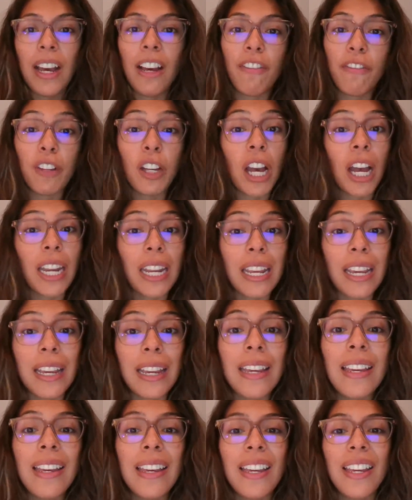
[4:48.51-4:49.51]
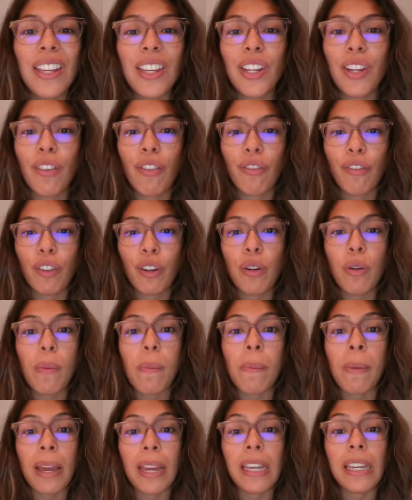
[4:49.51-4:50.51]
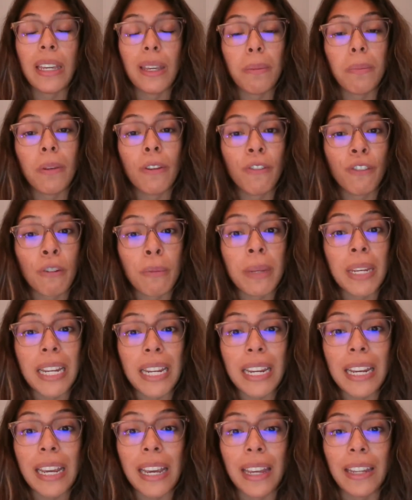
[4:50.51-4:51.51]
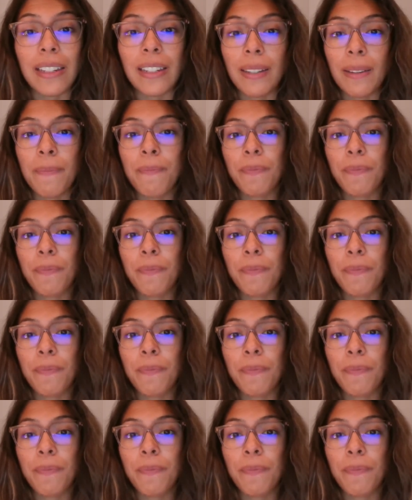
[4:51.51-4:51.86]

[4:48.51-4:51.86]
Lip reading: of cutting your fruit might keep you from eating it.